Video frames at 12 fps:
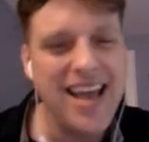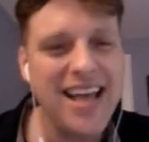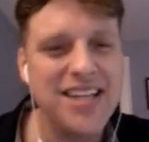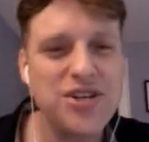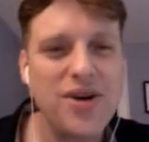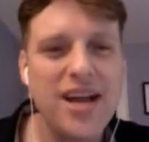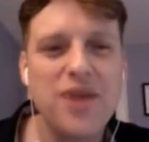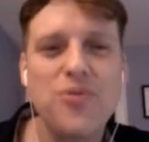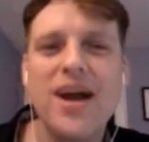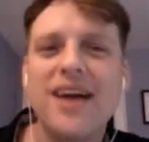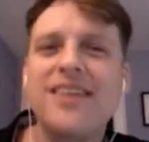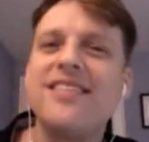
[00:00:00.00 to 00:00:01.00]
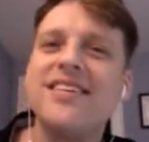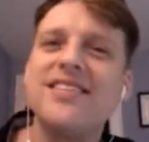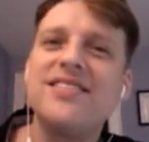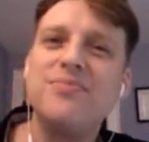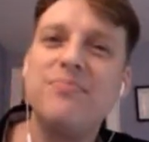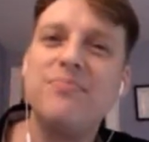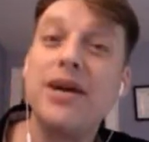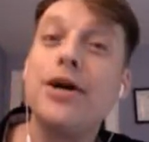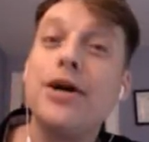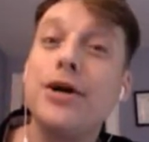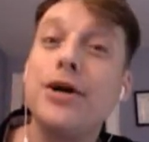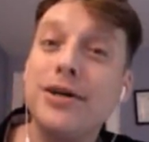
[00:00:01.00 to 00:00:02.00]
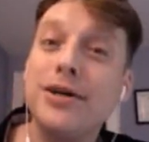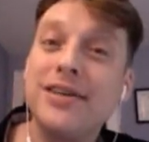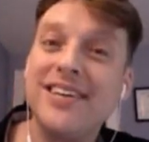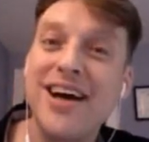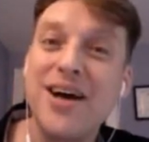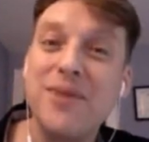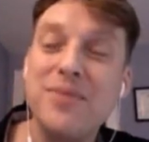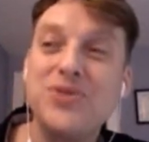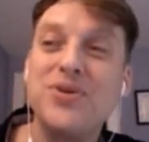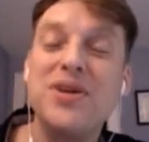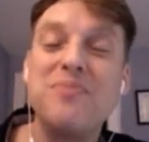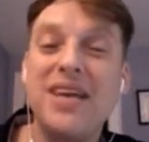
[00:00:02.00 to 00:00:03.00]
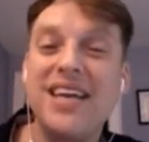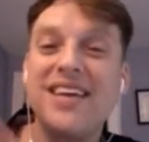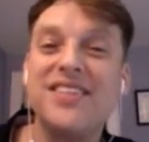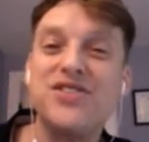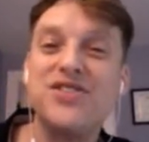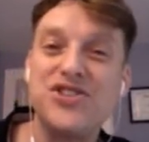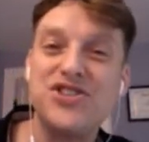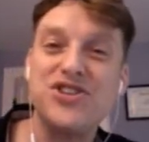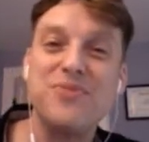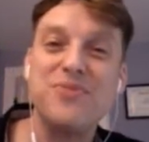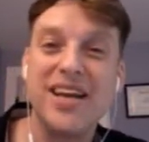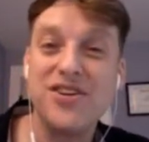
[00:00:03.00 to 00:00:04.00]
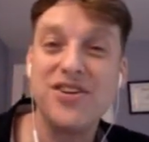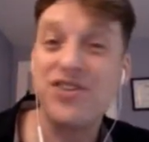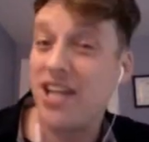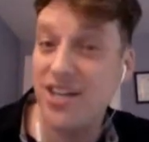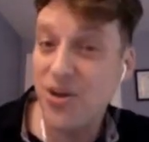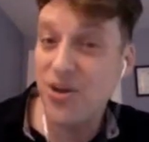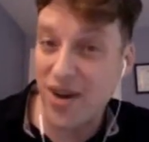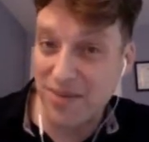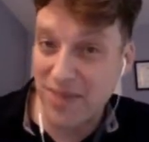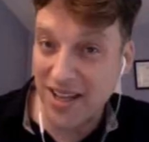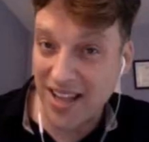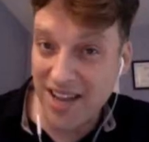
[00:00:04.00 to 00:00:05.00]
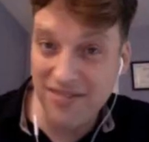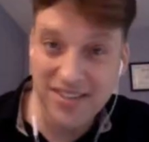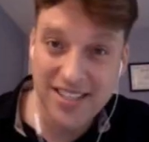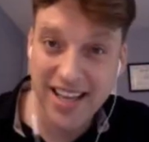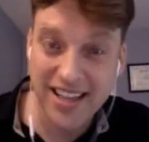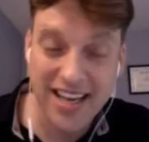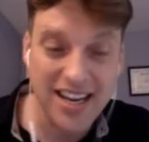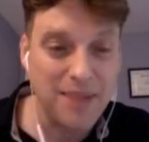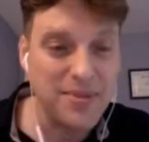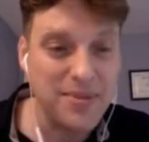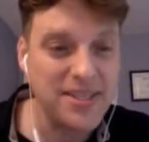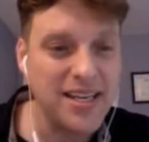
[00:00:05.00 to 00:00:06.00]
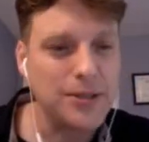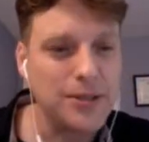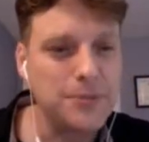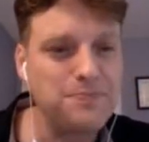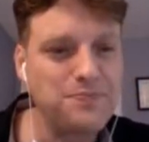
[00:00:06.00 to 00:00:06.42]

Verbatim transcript: And so I erect this barrier uh, between me and this disturbing energy. I don't want it in my life. It's like that hot potato.